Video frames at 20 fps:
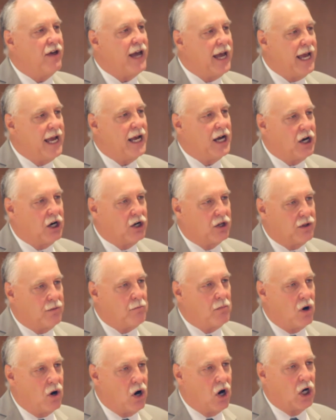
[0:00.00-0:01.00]
they are
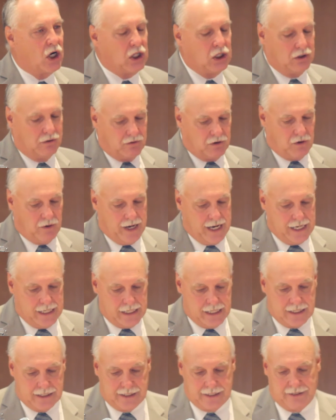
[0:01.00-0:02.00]
the model of
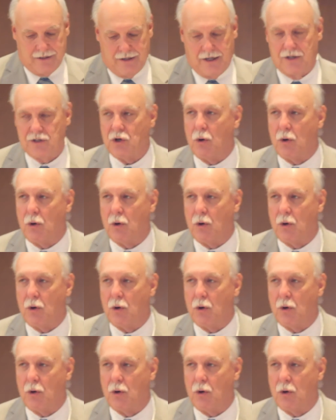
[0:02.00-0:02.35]
greatness.